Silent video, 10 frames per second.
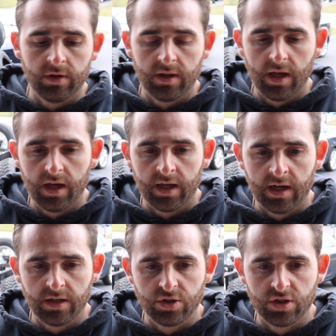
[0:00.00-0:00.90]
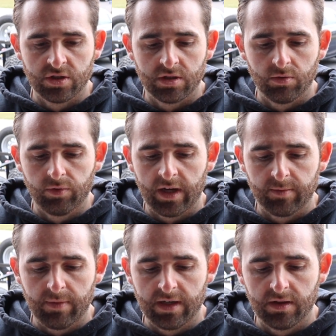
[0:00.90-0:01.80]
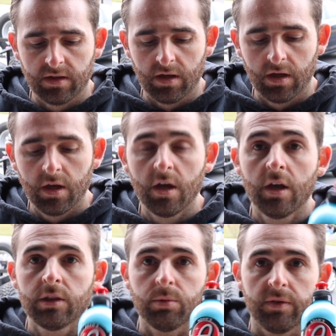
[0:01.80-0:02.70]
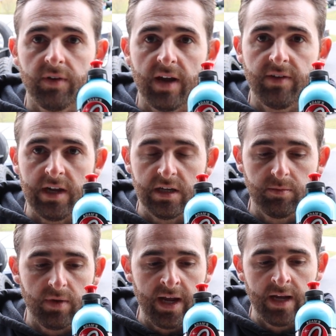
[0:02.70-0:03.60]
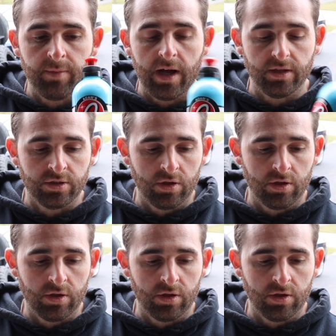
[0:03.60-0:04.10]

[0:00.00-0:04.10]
and they kind of just recommended the Revive hand polish.